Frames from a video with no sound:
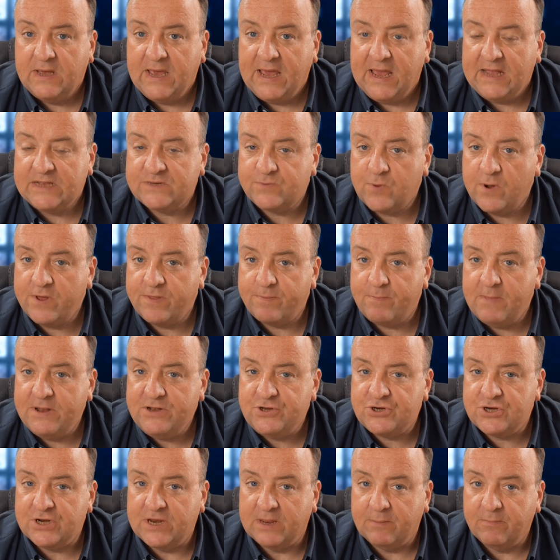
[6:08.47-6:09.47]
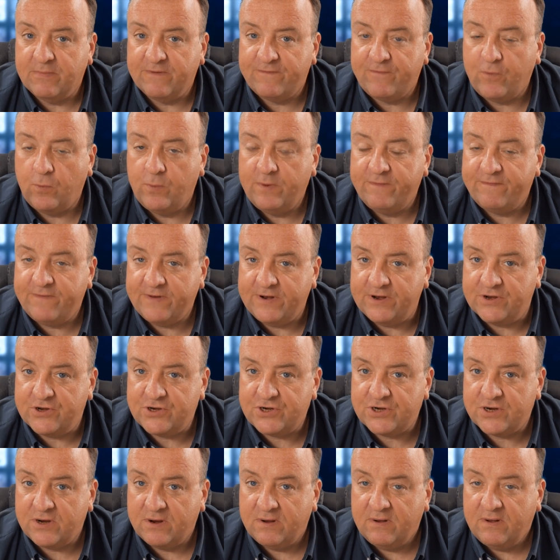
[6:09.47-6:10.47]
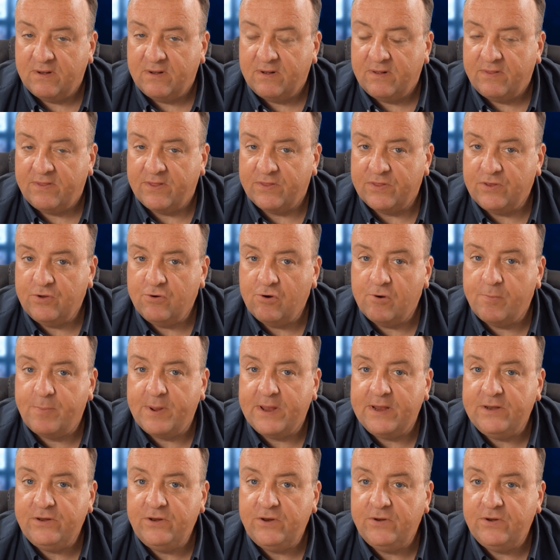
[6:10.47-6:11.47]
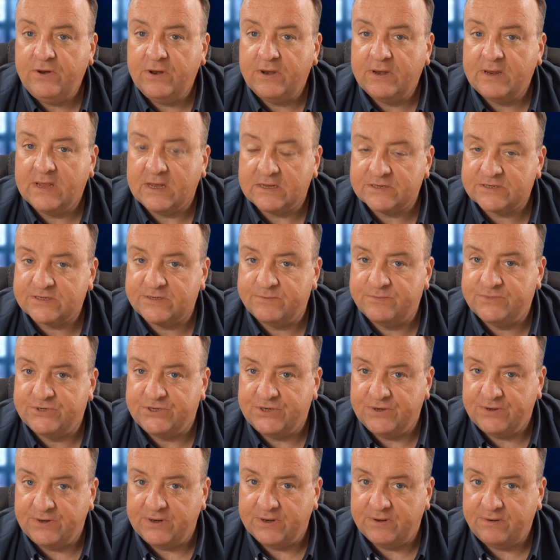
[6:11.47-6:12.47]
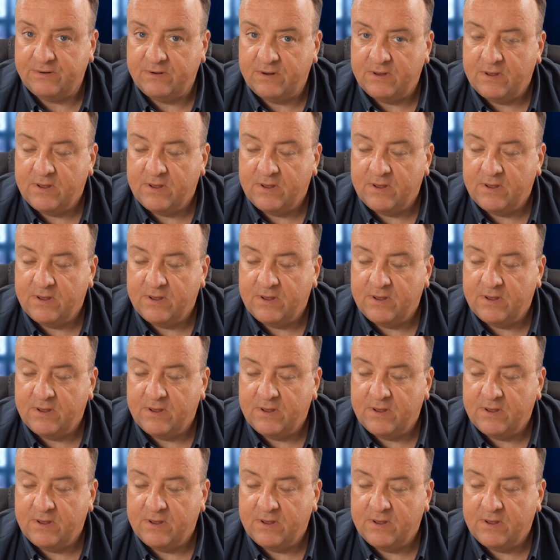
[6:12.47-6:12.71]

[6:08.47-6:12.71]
It's worth mentioning before we finish that the European Union Customs Union